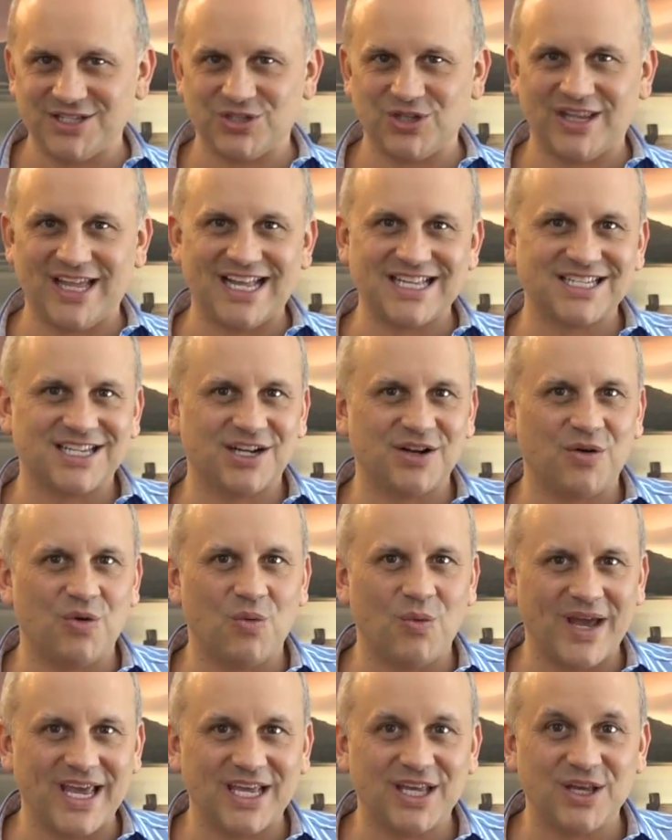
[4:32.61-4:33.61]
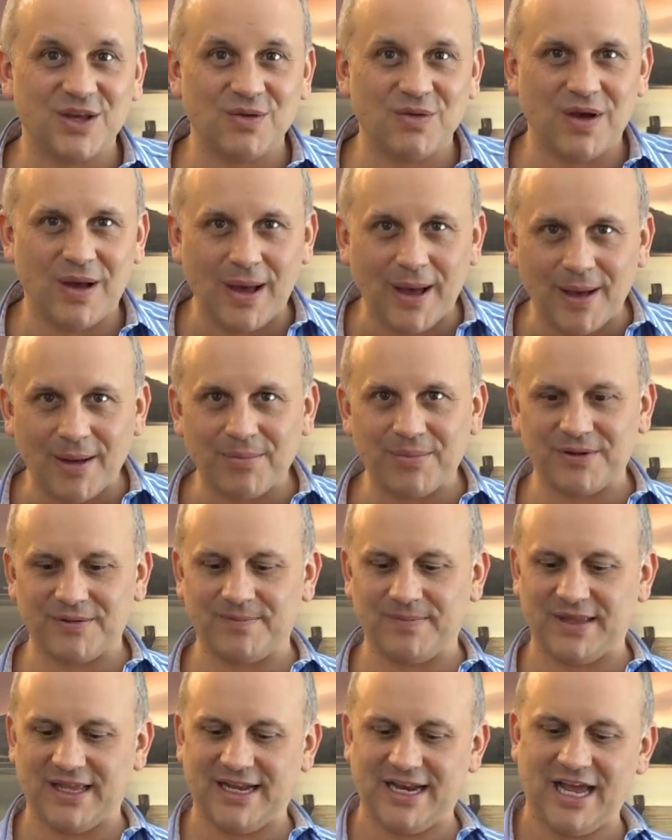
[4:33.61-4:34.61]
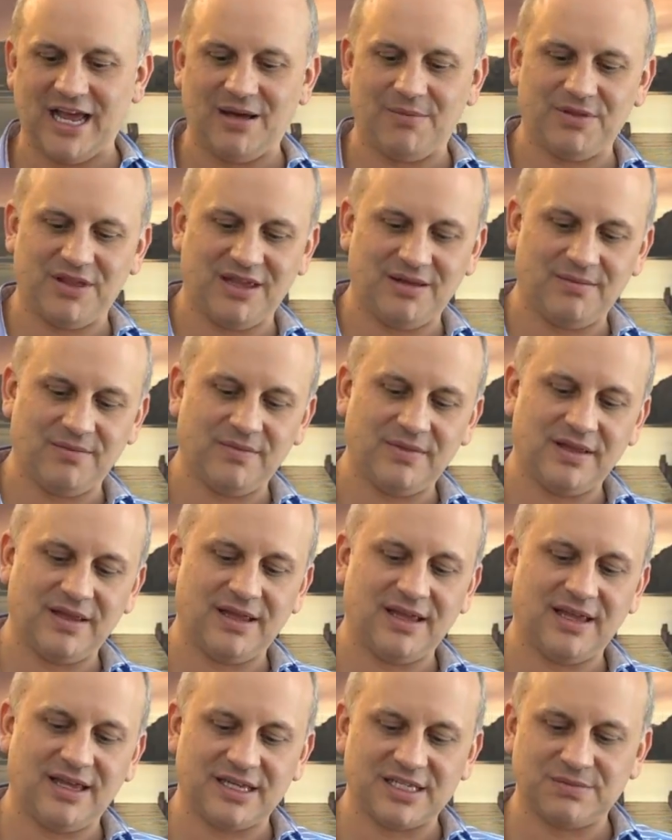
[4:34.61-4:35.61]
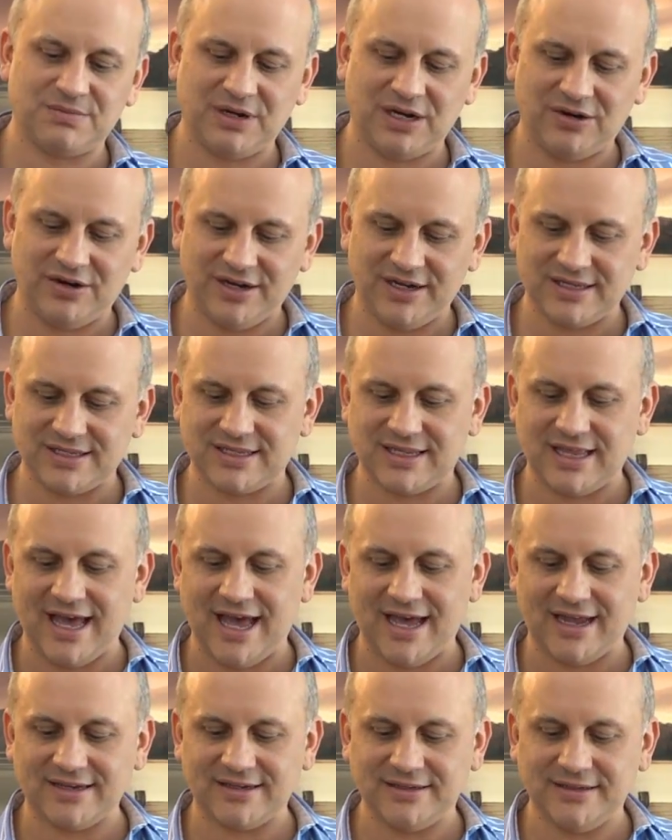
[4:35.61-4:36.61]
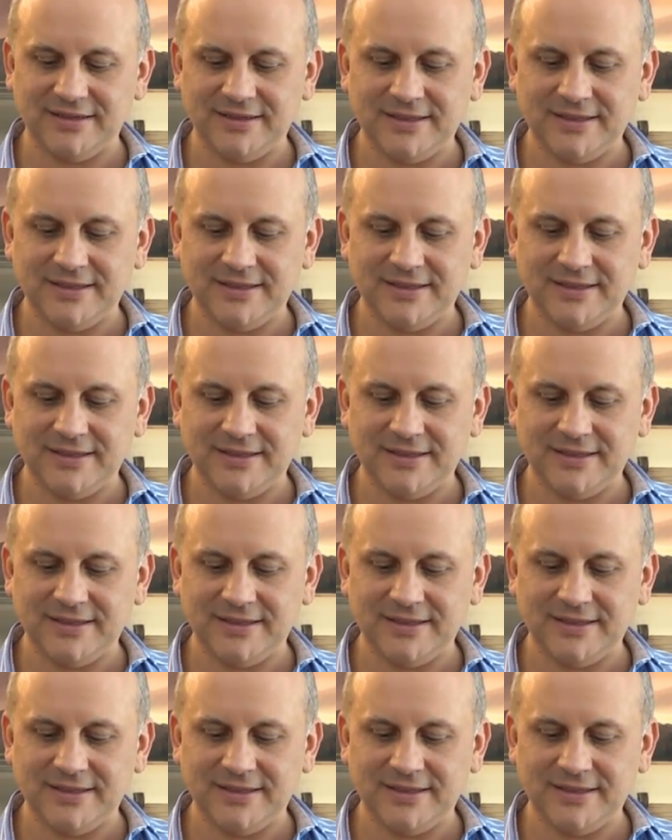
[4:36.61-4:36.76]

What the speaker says: so that's going to wake you up and help them experience that.